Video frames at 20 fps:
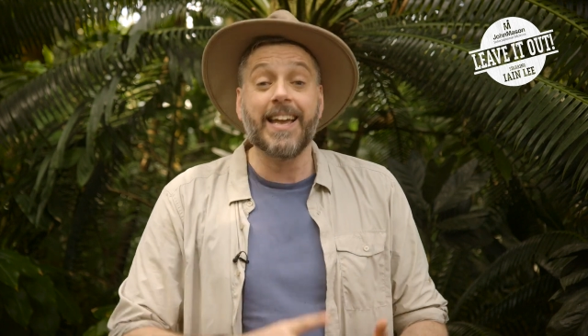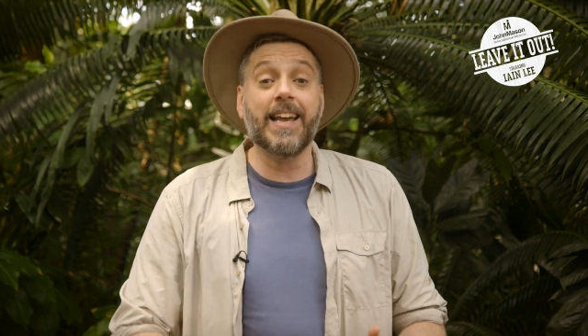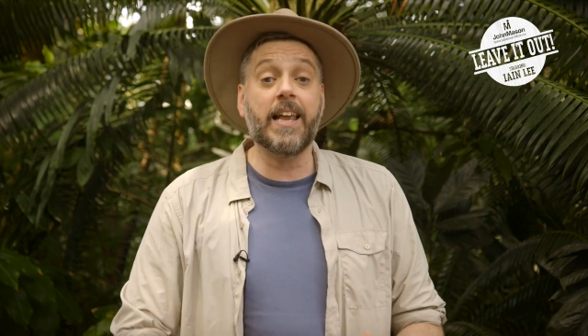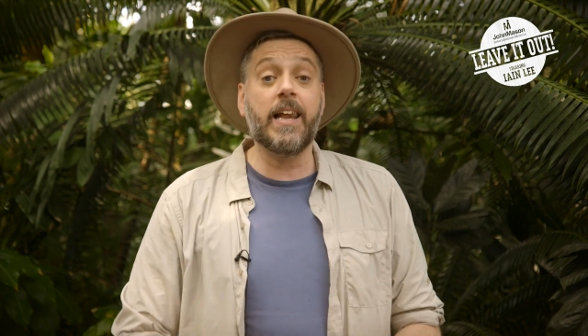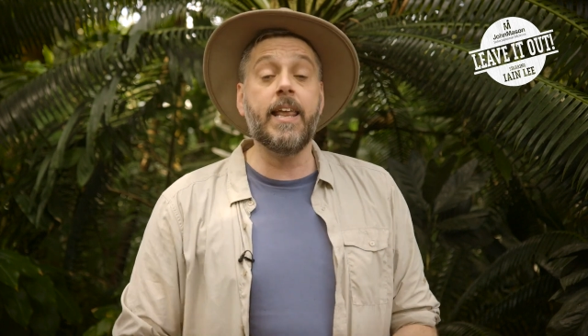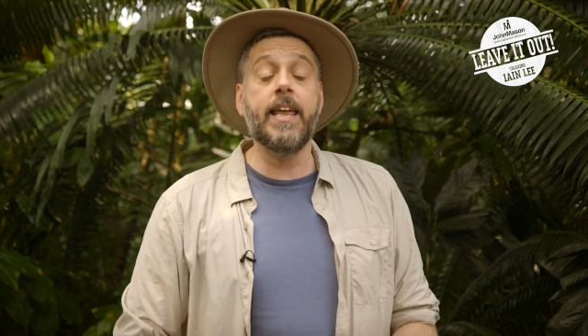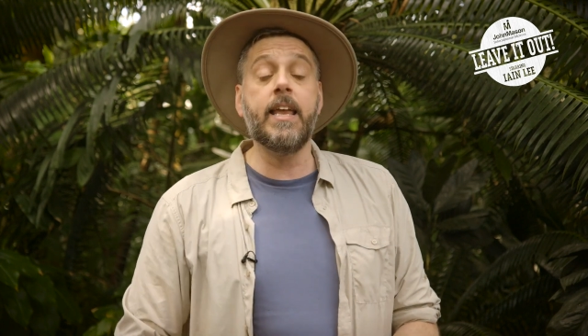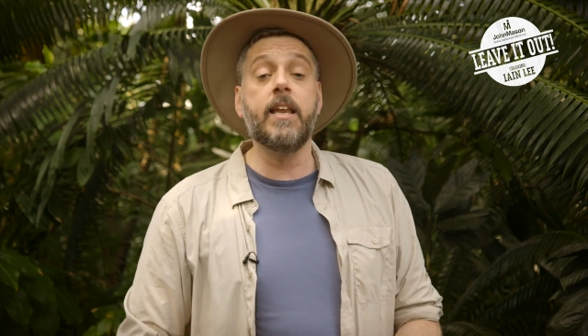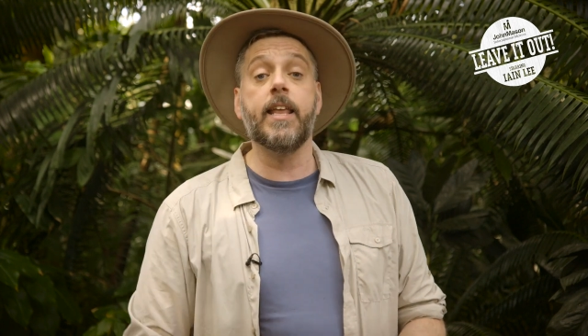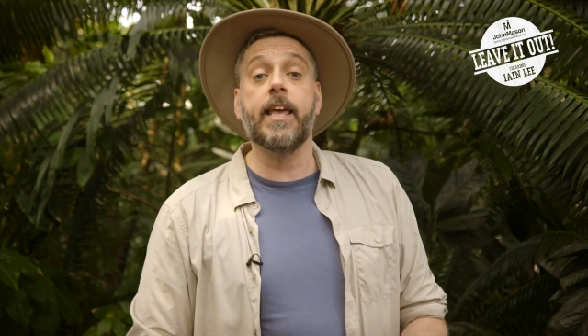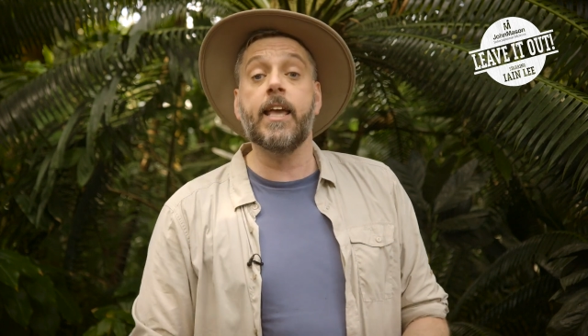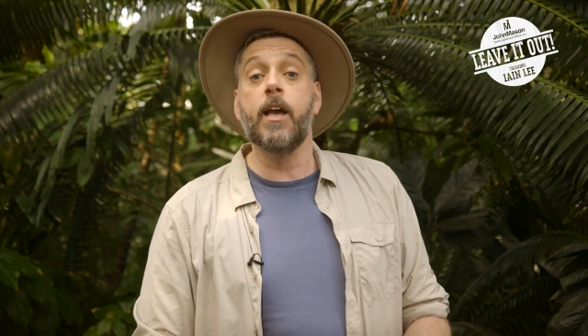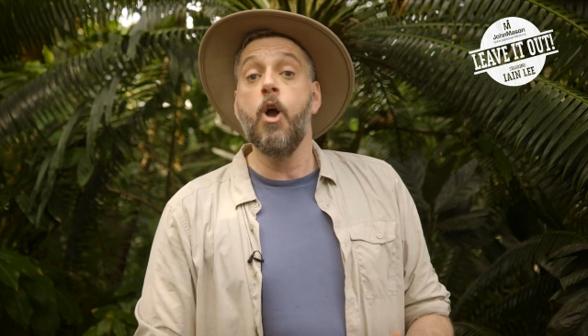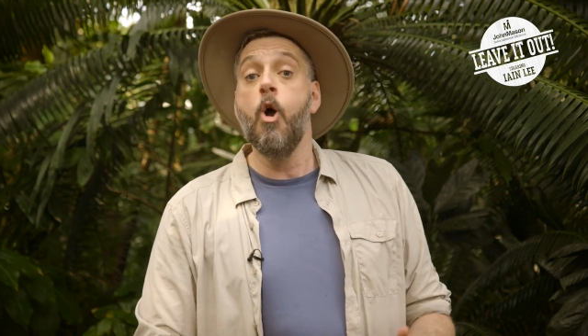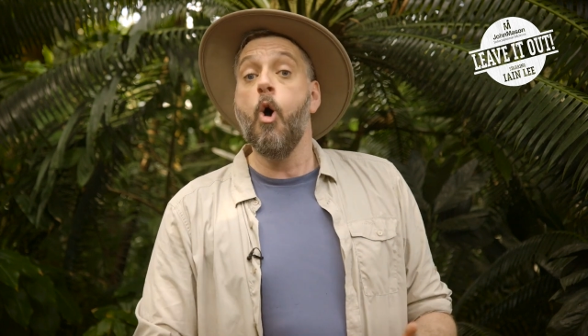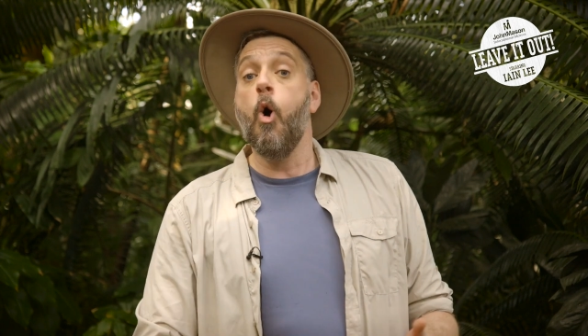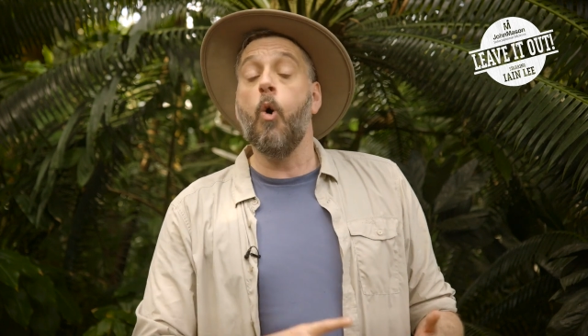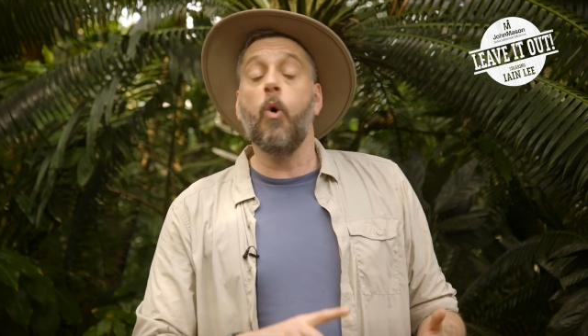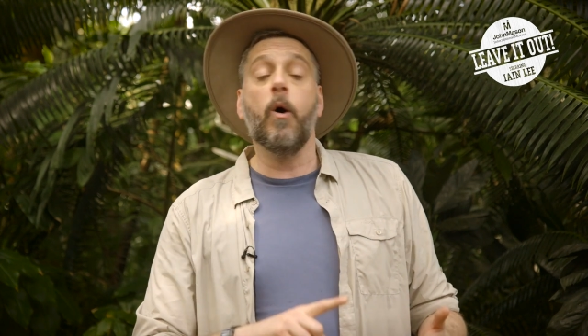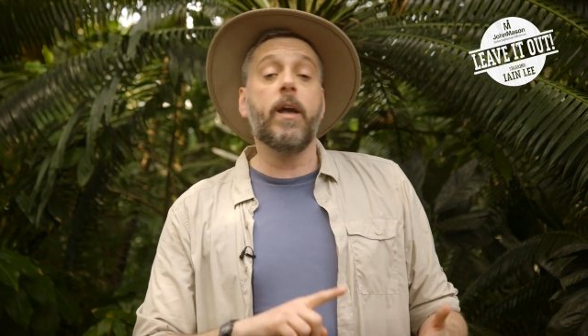cleaning,
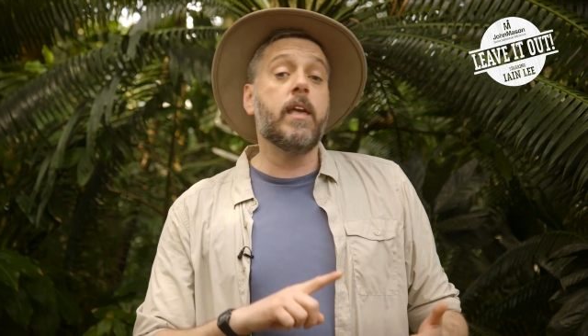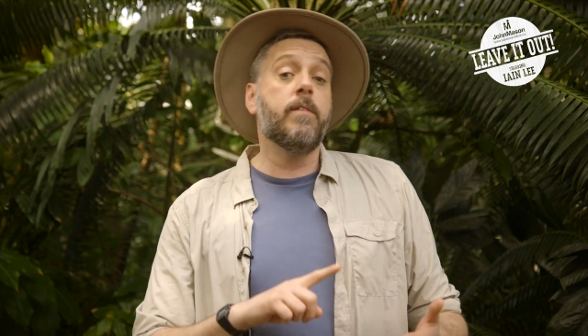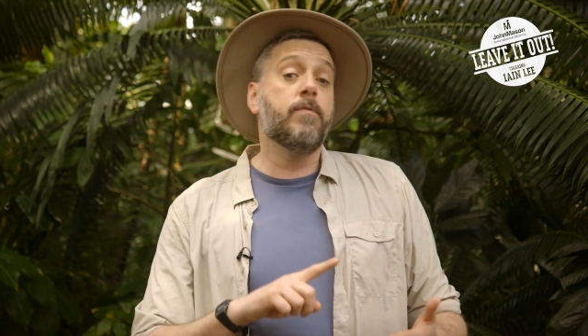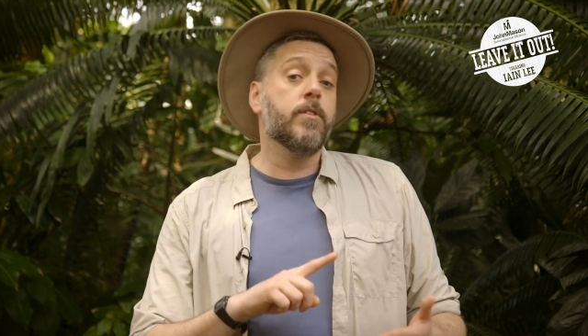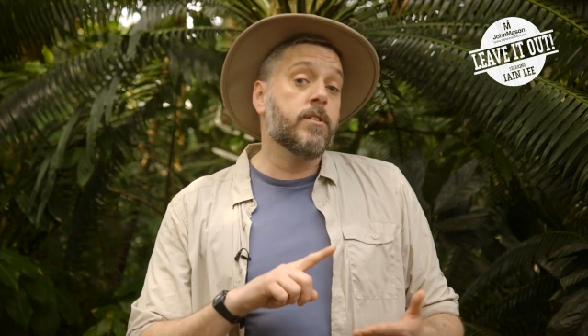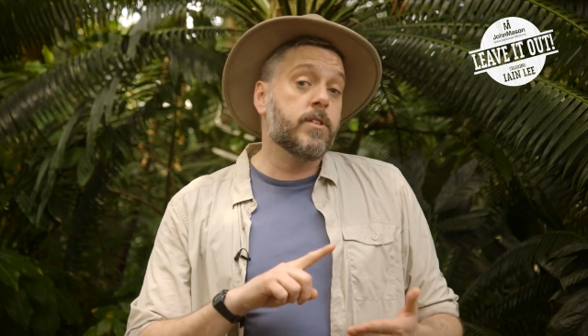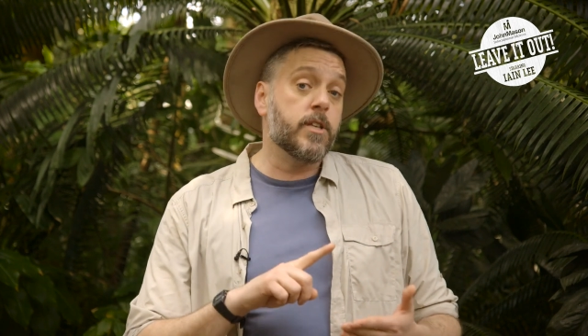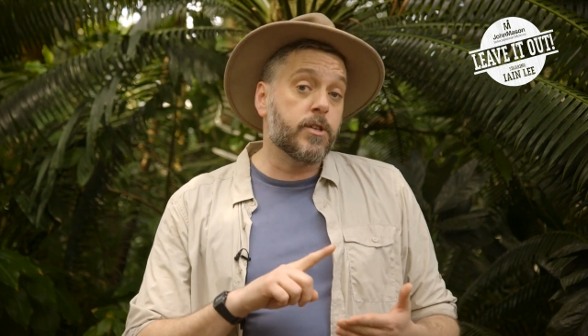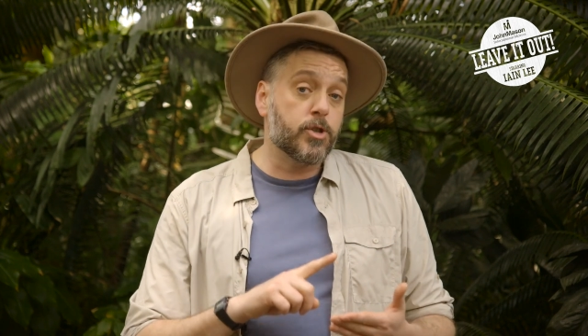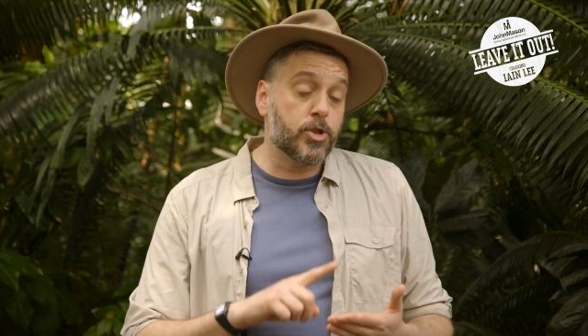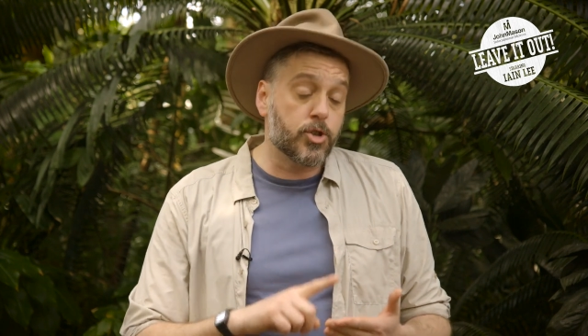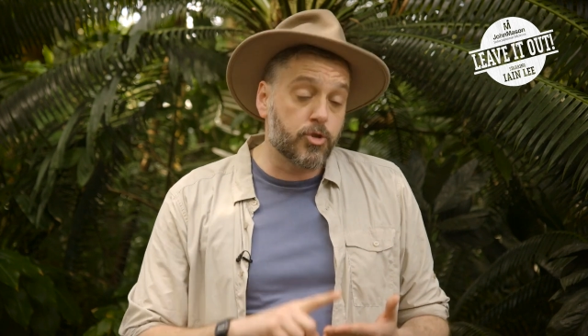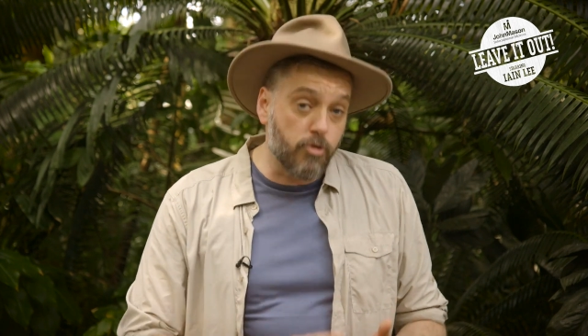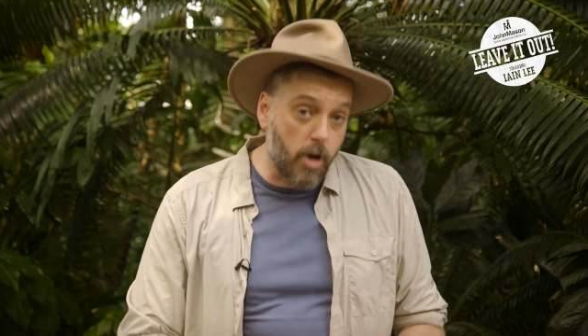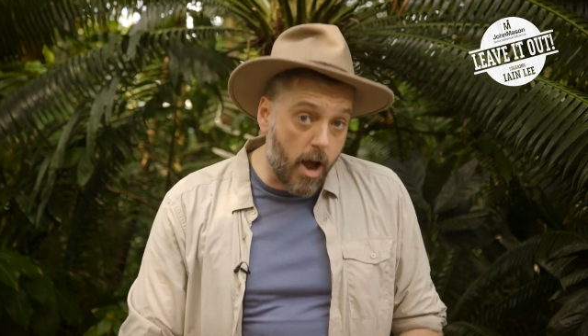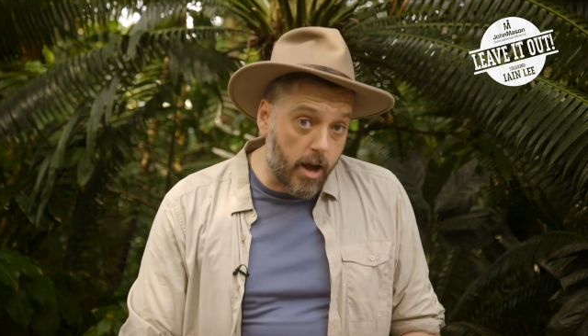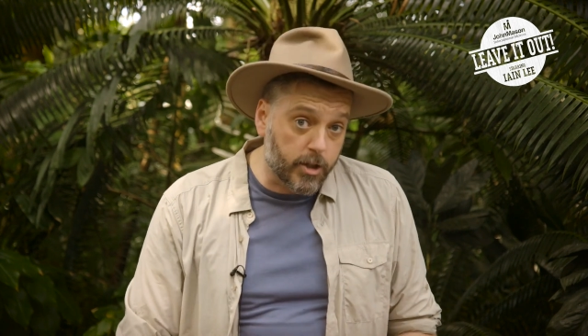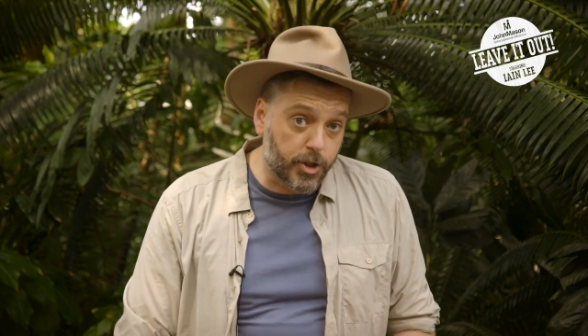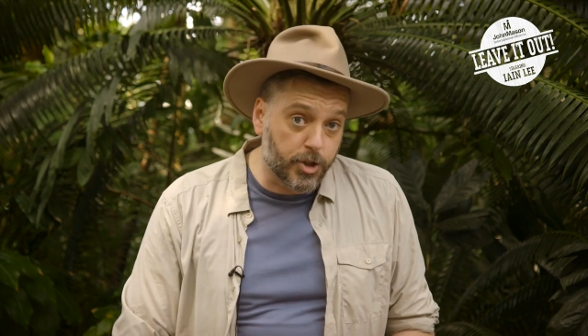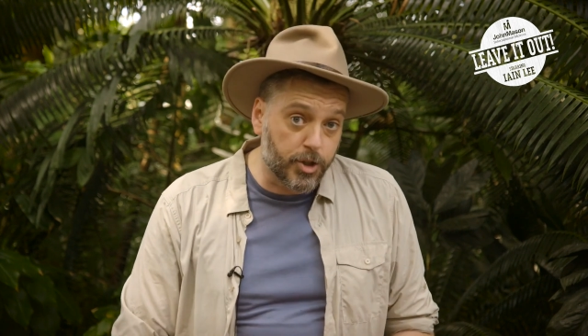or even
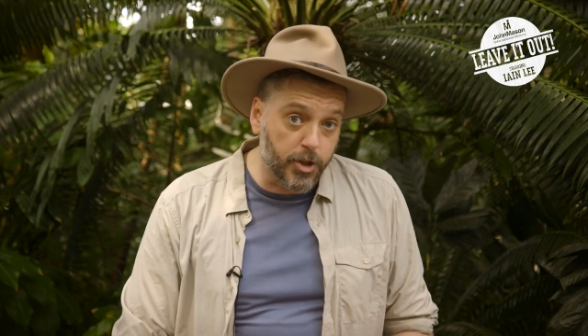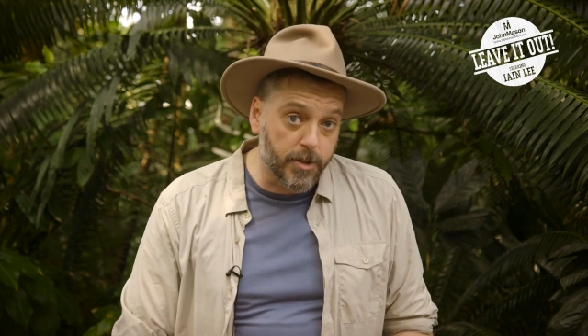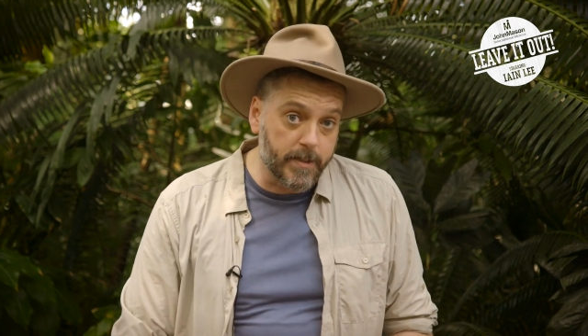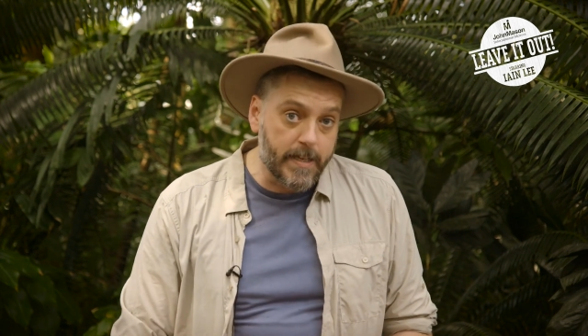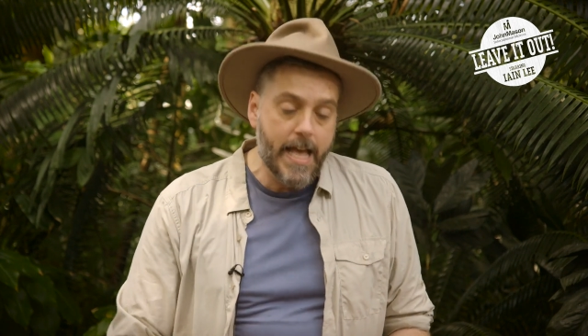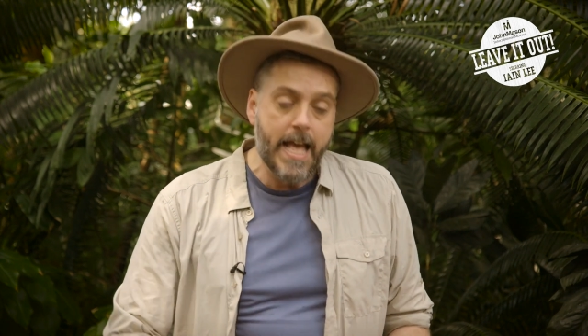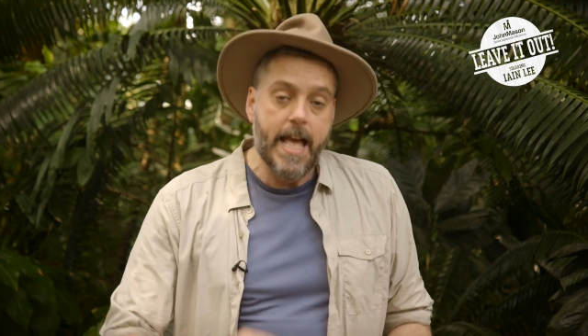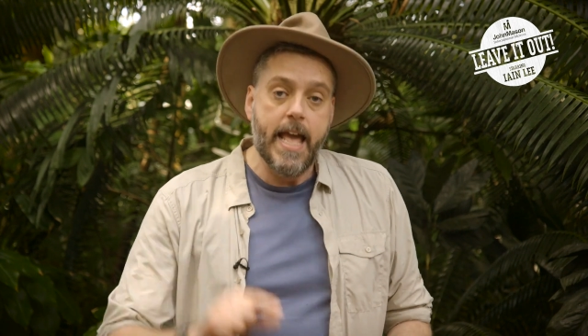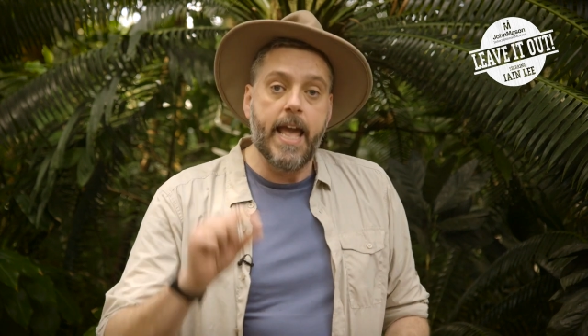destruction,